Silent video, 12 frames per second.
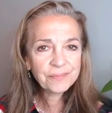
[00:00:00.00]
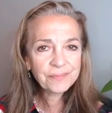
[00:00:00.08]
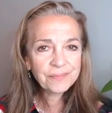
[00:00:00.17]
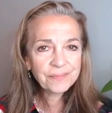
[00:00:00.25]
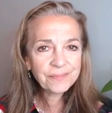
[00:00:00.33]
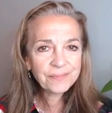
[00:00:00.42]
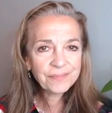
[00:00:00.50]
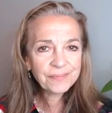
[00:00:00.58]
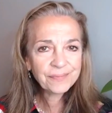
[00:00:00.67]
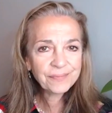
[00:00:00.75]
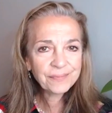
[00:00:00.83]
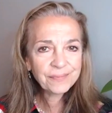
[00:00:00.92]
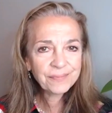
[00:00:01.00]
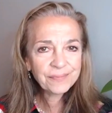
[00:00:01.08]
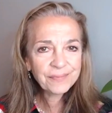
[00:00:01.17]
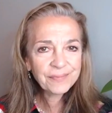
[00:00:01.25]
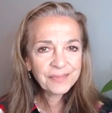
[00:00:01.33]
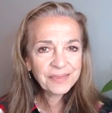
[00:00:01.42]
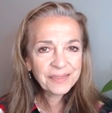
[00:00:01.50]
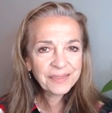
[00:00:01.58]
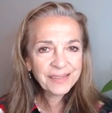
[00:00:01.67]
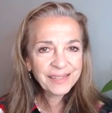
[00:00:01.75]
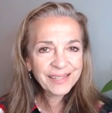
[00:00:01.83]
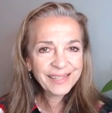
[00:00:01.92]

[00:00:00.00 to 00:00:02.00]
[no speech]